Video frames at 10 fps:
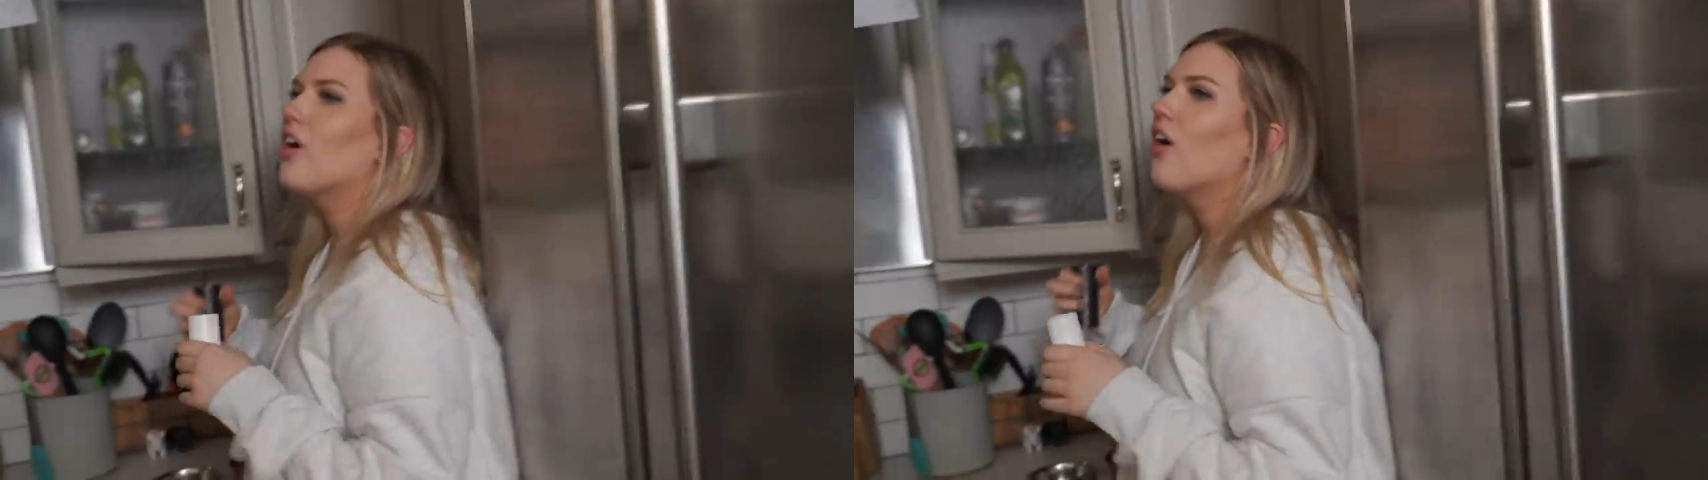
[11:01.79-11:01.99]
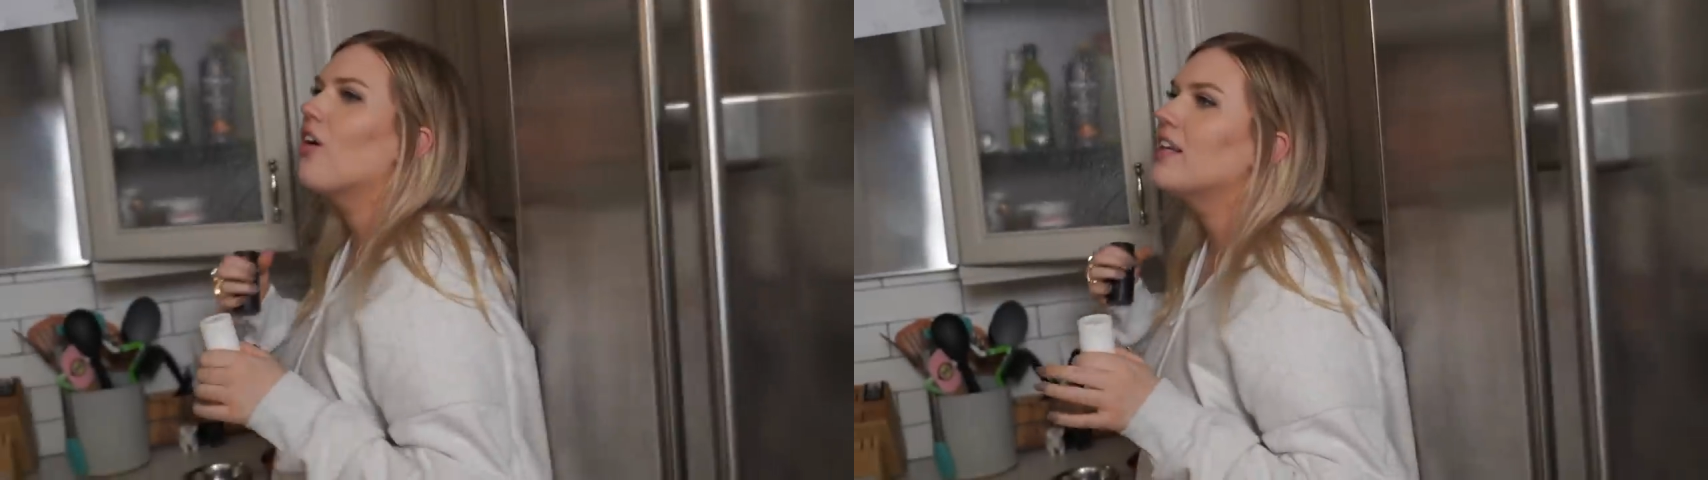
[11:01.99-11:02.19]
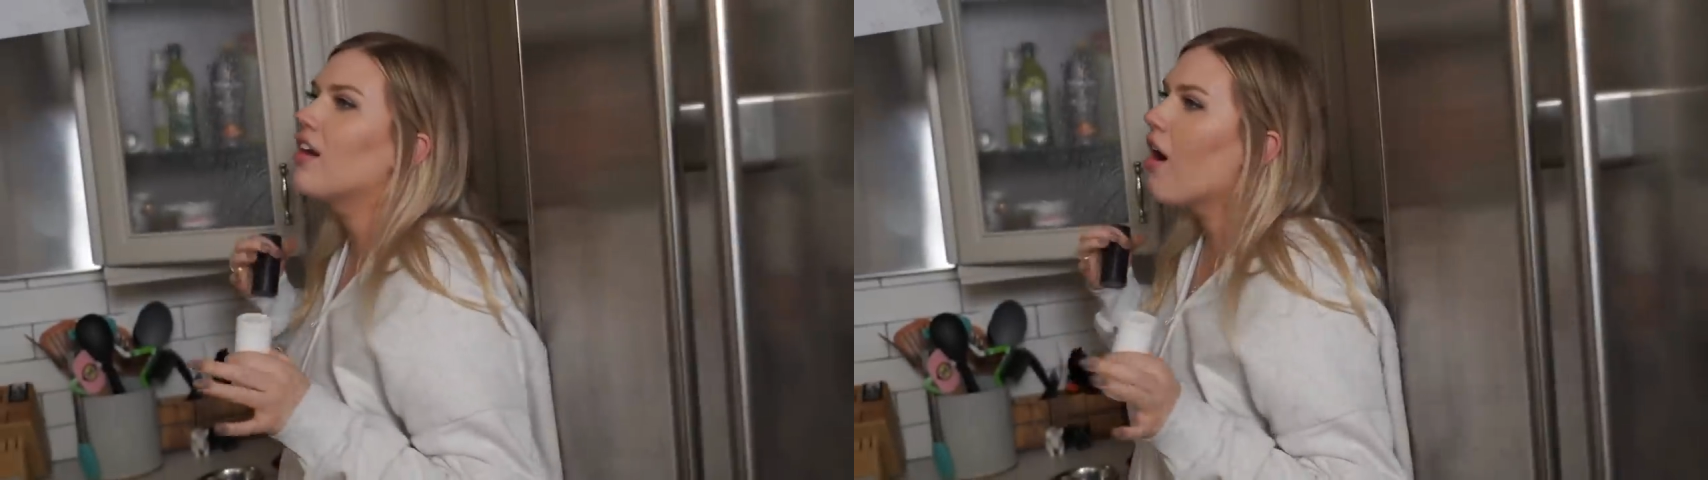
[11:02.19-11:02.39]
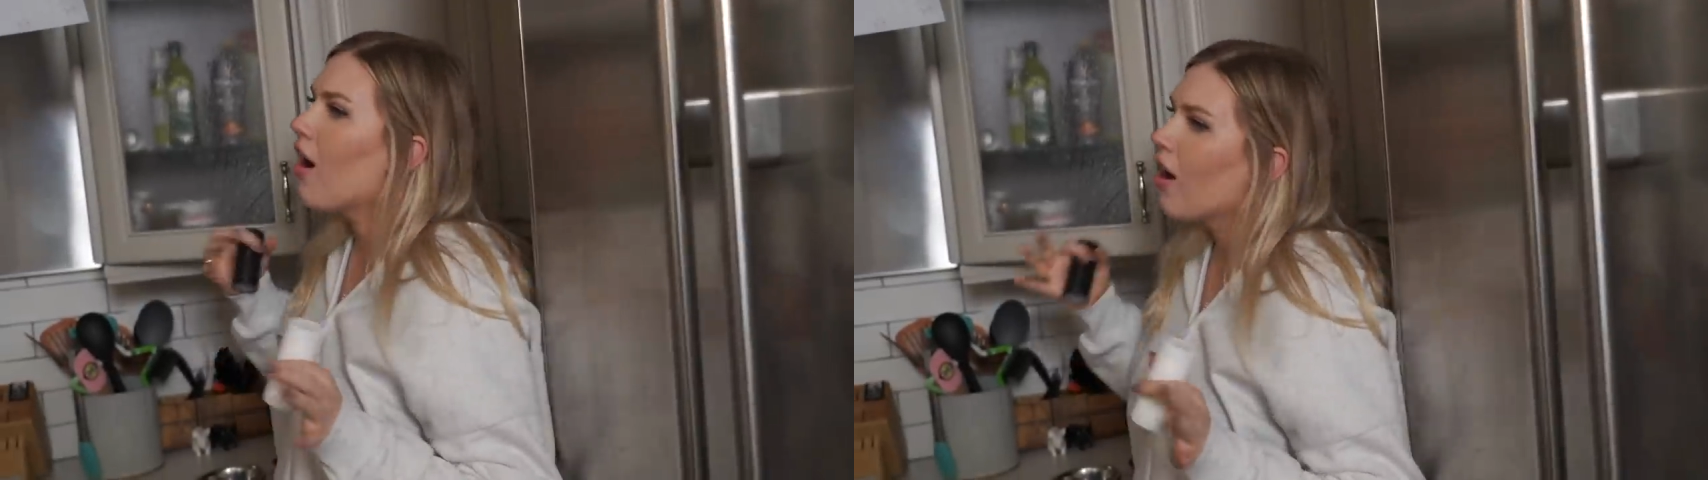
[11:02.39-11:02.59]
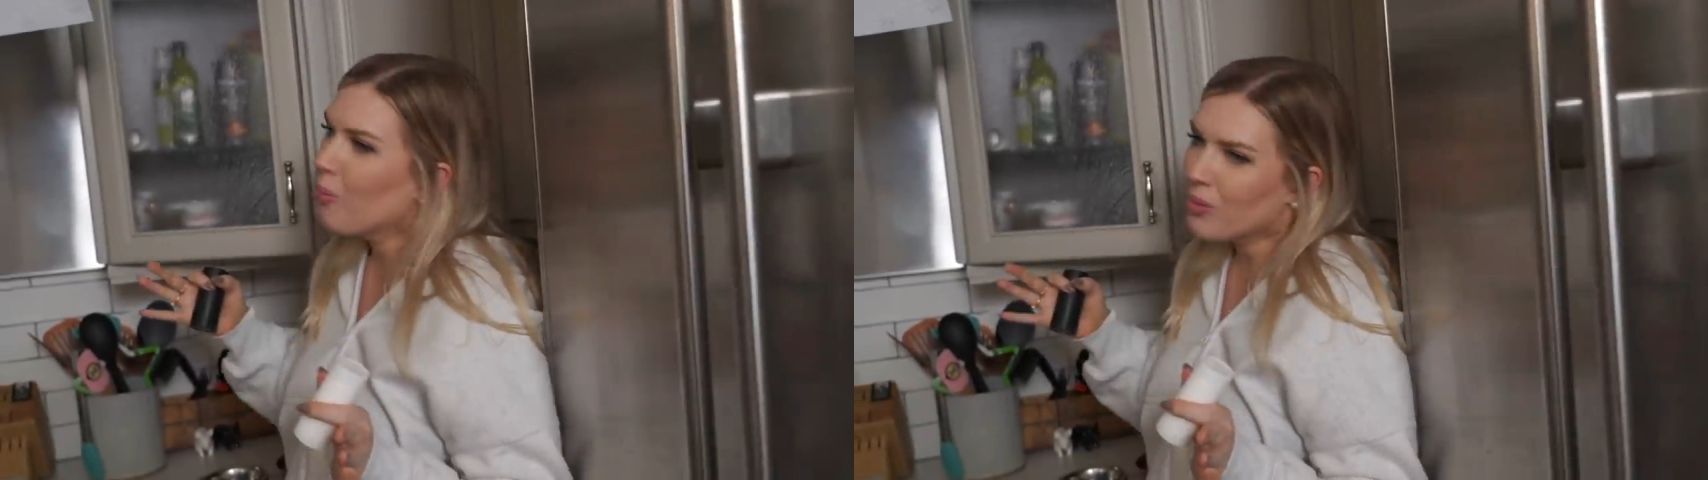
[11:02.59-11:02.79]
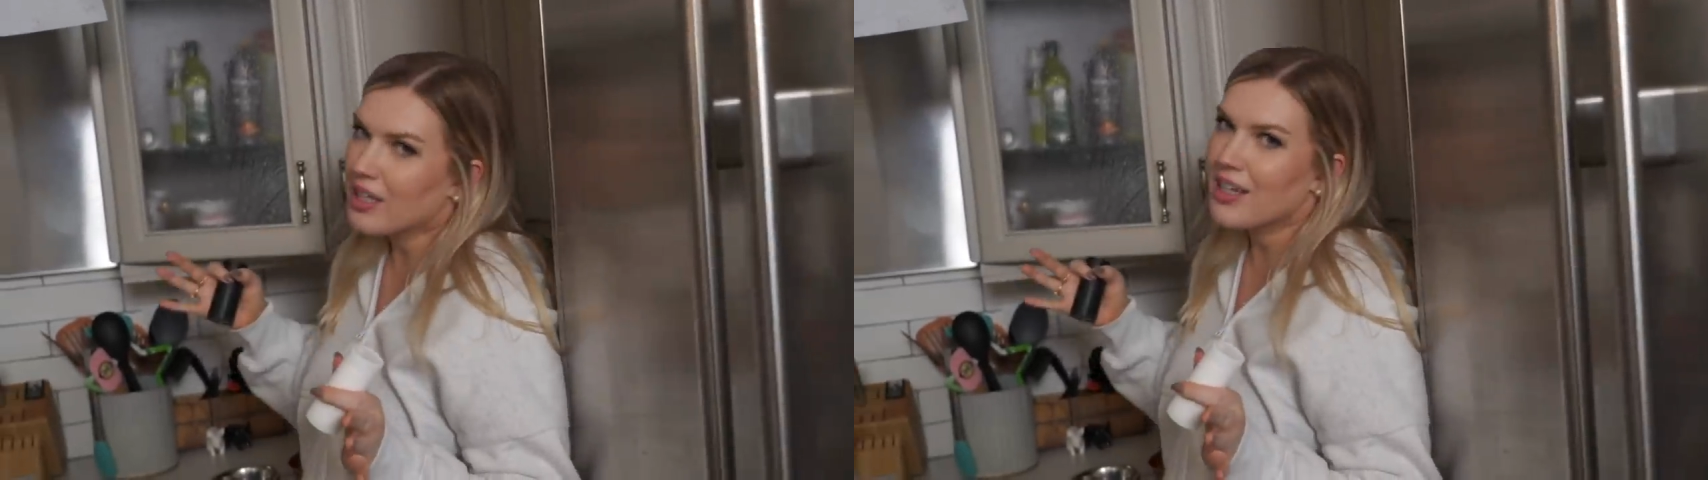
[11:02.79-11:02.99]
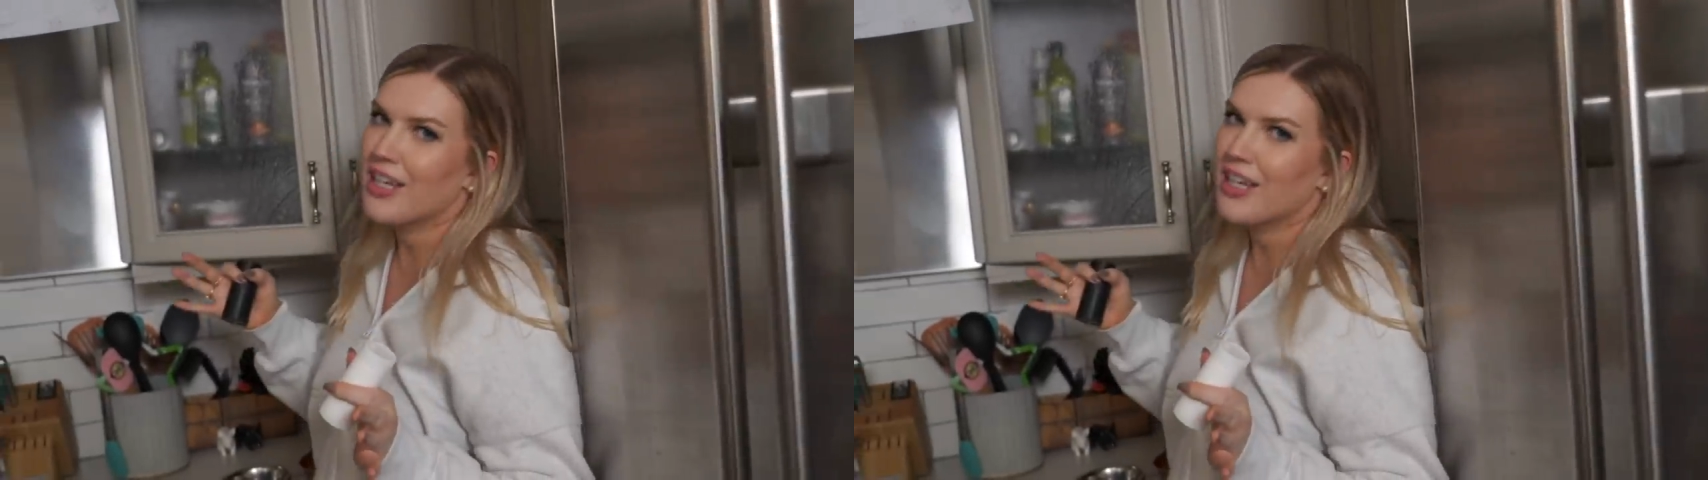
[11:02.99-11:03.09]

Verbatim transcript: call an omelet